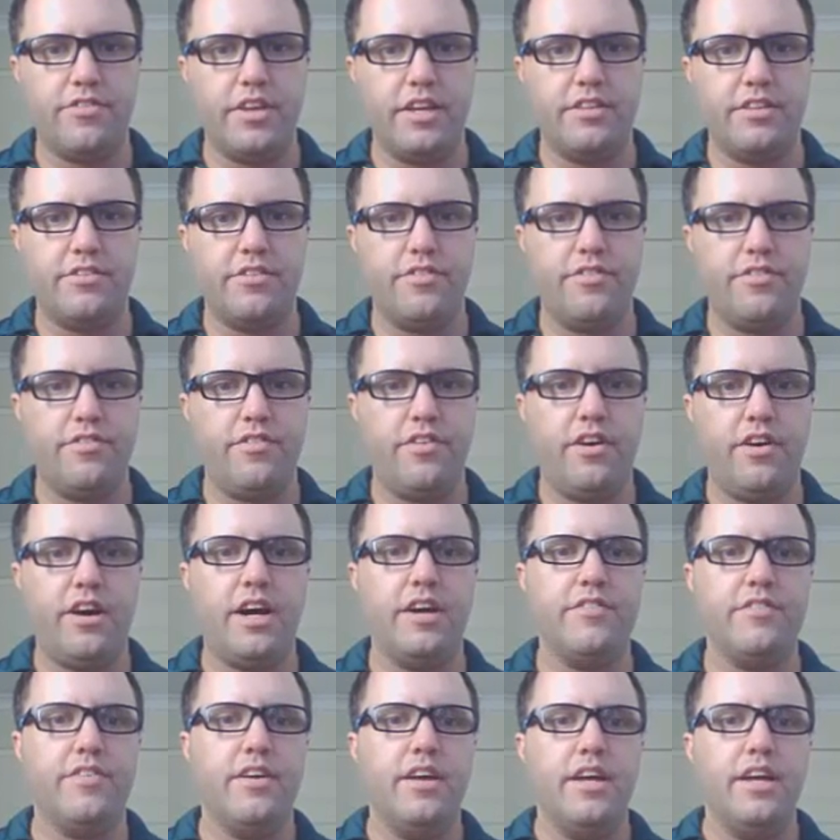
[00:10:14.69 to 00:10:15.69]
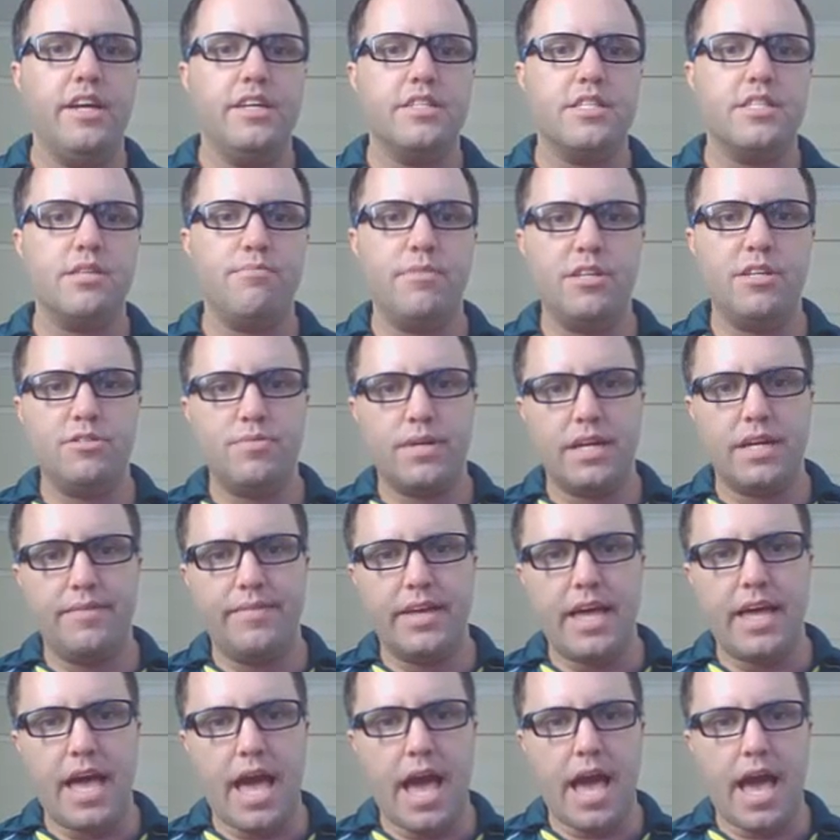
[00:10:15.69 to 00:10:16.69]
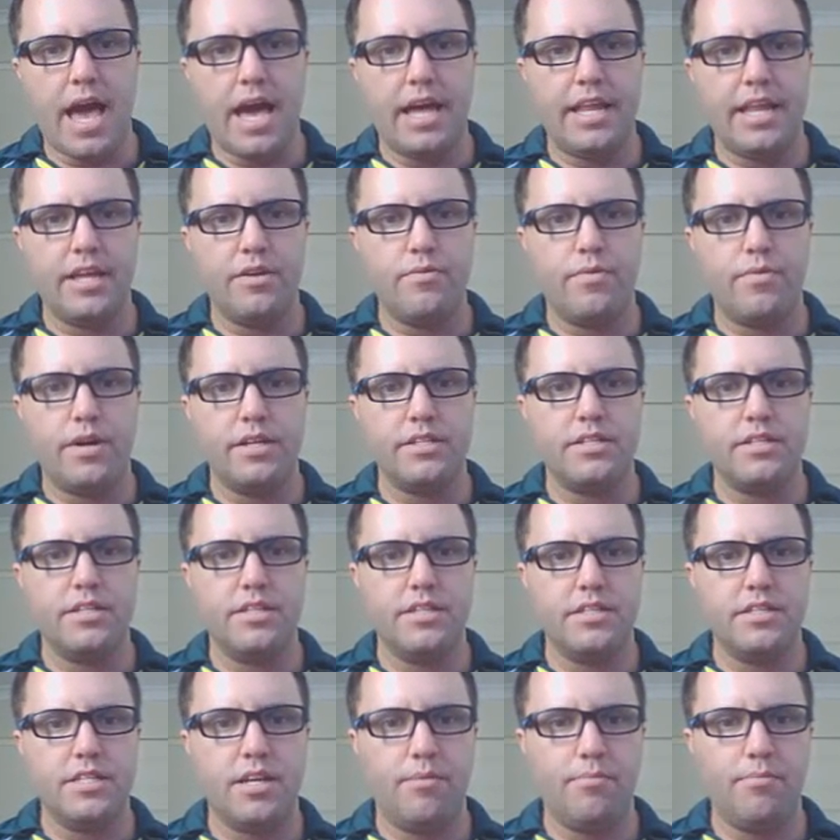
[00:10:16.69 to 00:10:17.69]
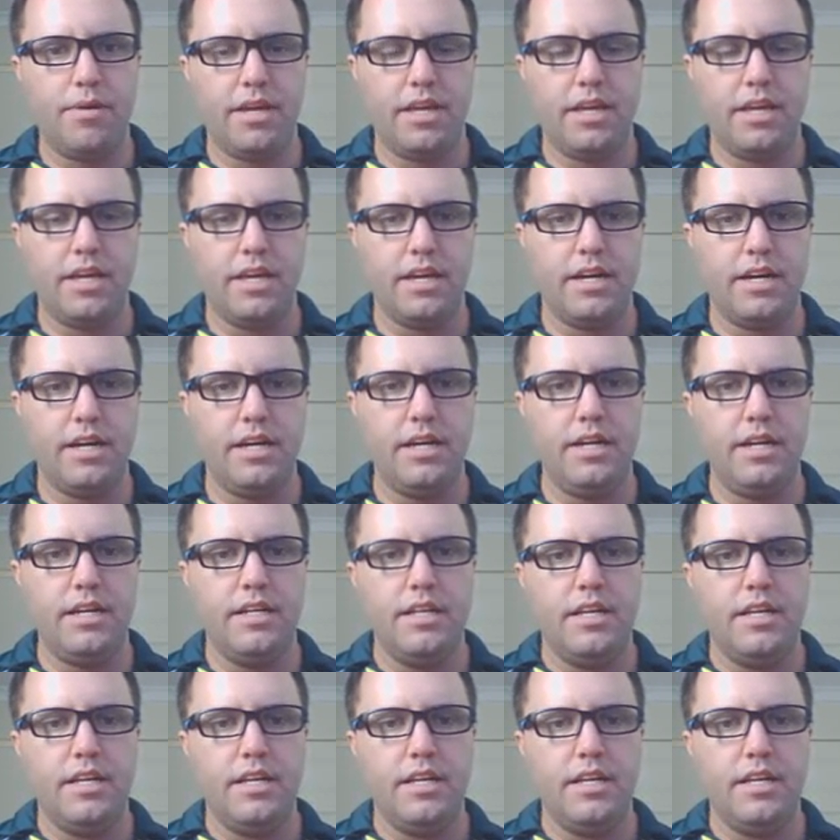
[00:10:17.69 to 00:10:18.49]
It's a five. So that means we're going to be adding one to this number here